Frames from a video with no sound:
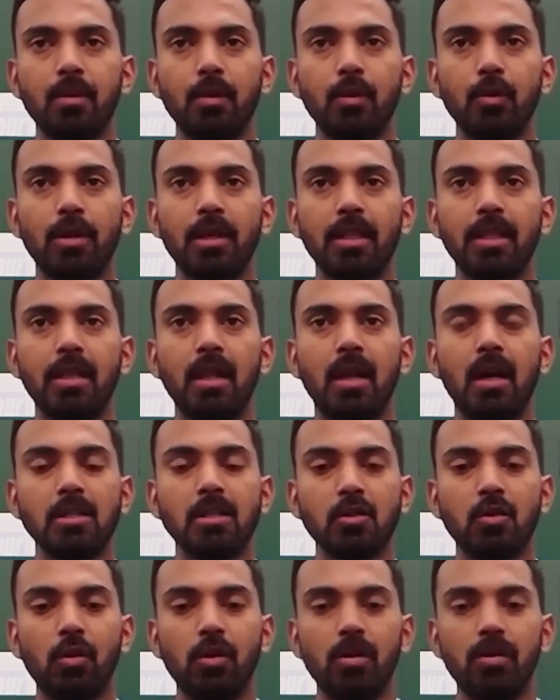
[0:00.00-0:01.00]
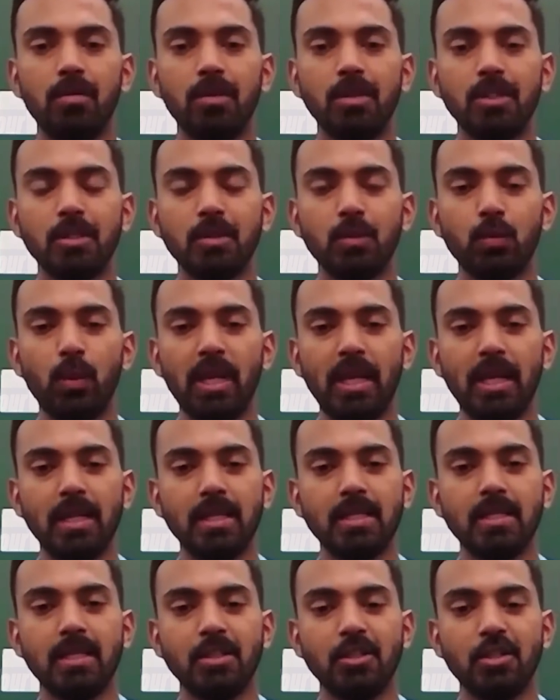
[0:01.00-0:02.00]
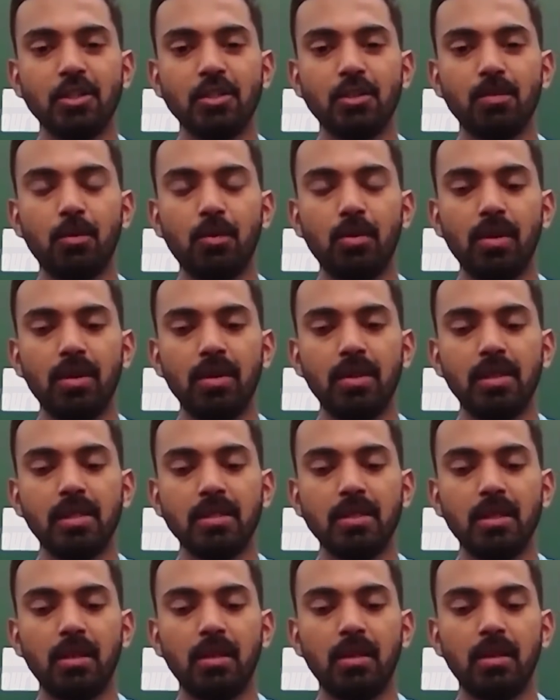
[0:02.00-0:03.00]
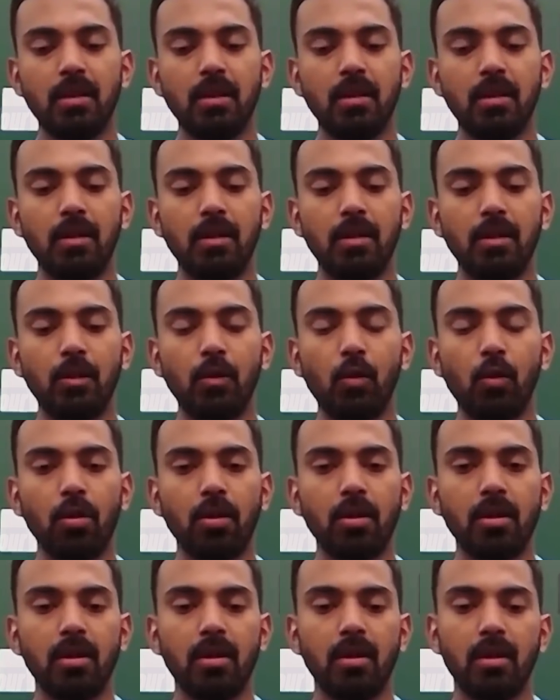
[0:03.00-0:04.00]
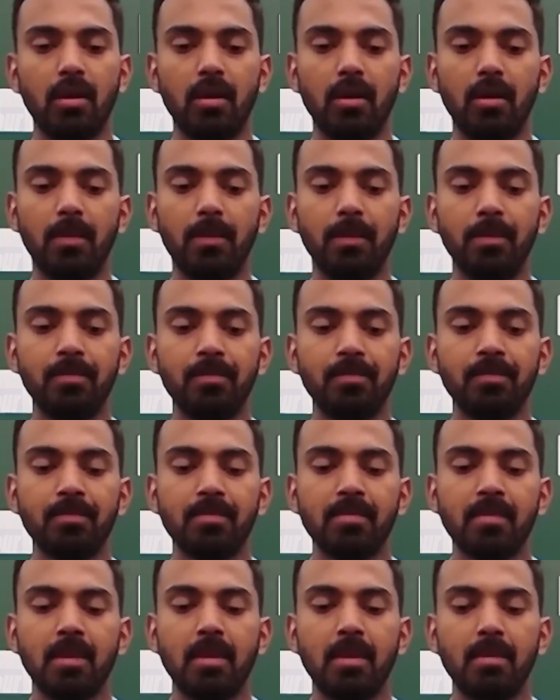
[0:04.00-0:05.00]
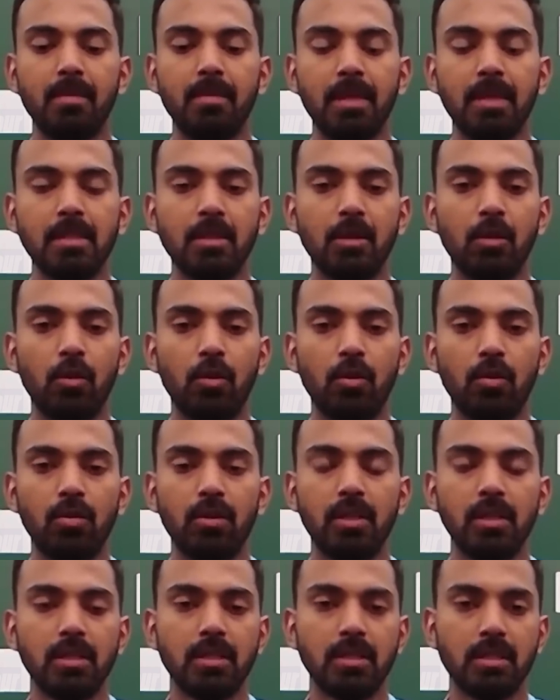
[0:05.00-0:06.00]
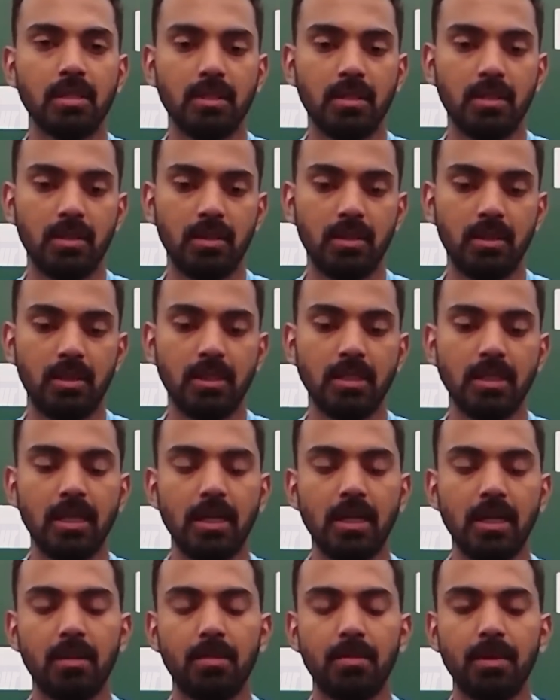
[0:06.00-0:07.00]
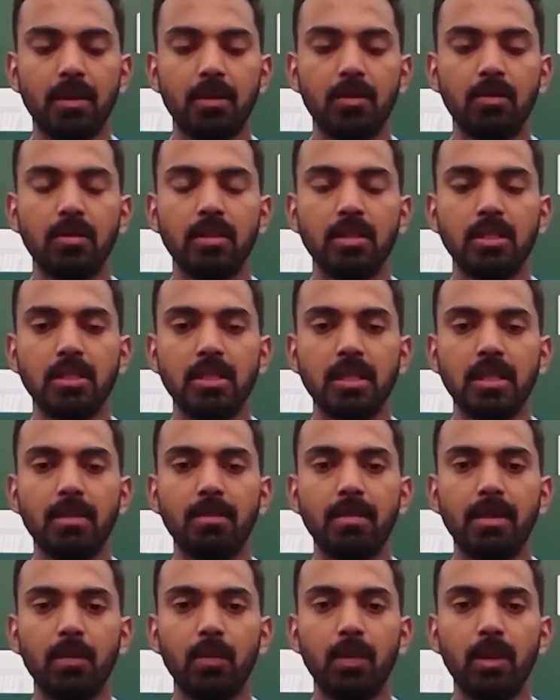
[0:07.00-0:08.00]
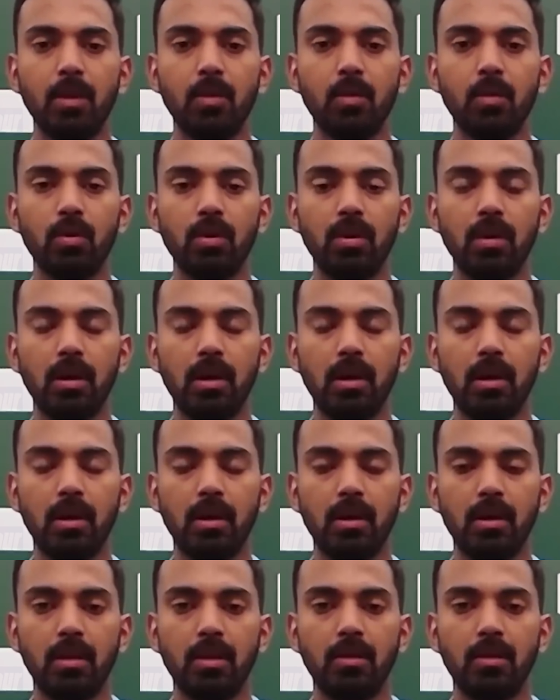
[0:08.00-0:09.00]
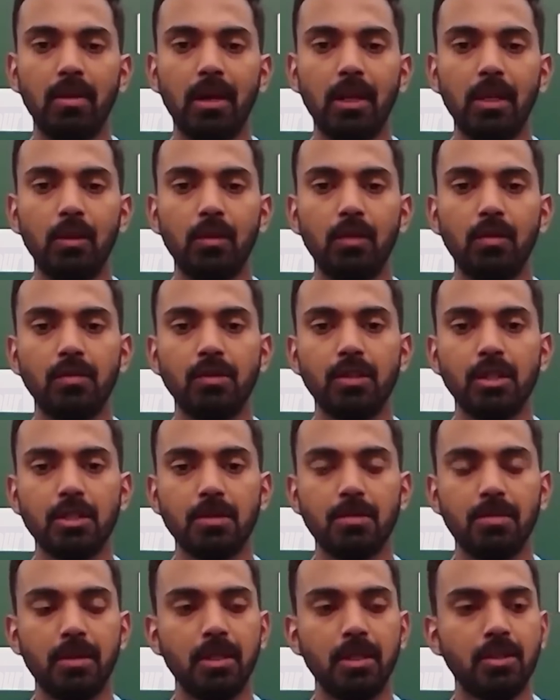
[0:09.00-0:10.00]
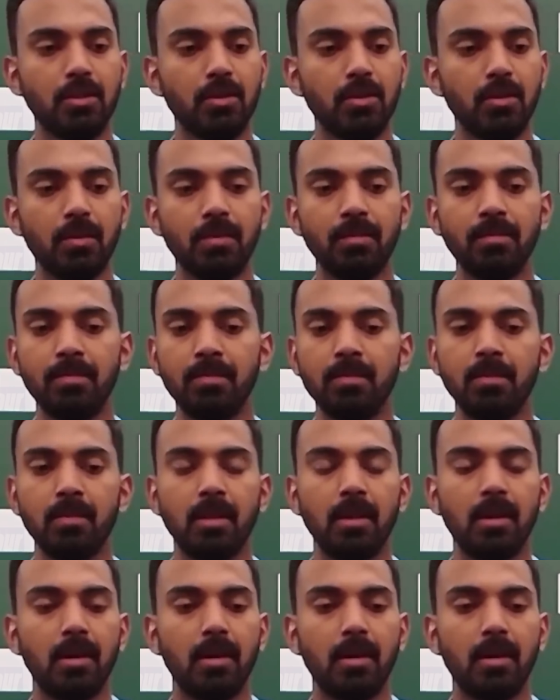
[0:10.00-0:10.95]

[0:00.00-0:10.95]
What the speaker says: whether last column is we can judge a bowler. There's a lot, he means a lot to this setup and to this team, and we know the value of Jasprit. So